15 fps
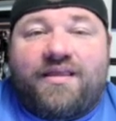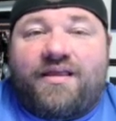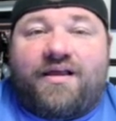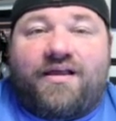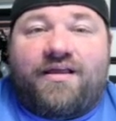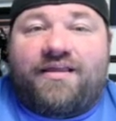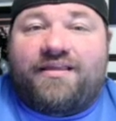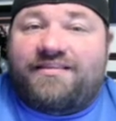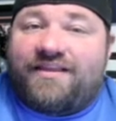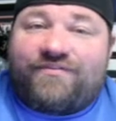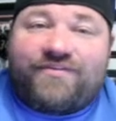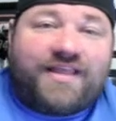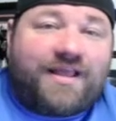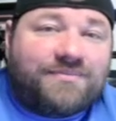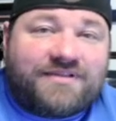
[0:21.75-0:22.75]
It
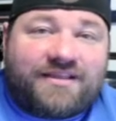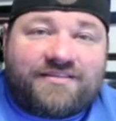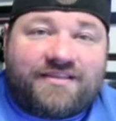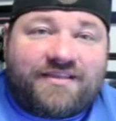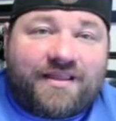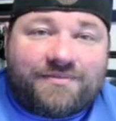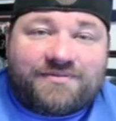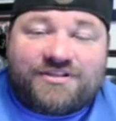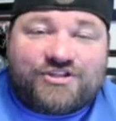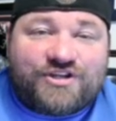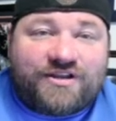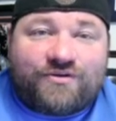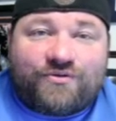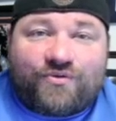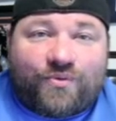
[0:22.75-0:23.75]
definitely helps the
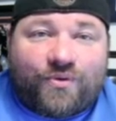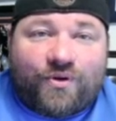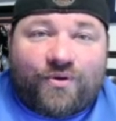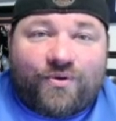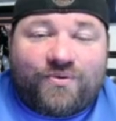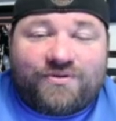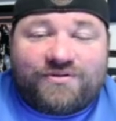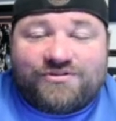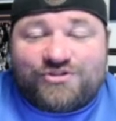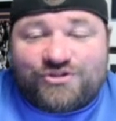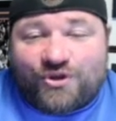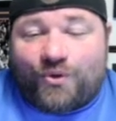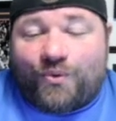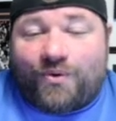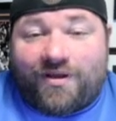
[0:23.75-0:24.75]
channel grow.
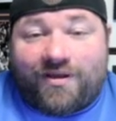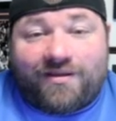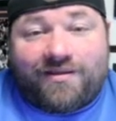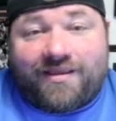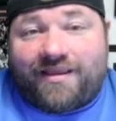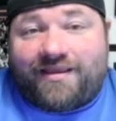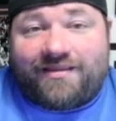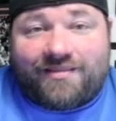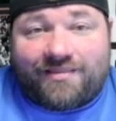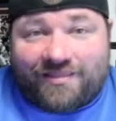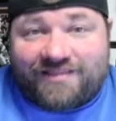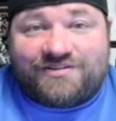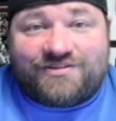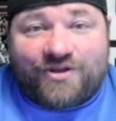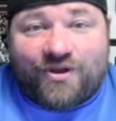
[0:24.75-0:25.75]
So, hey,
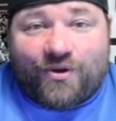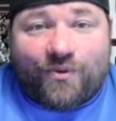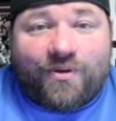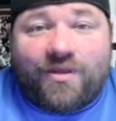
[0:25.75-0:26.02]
let's go.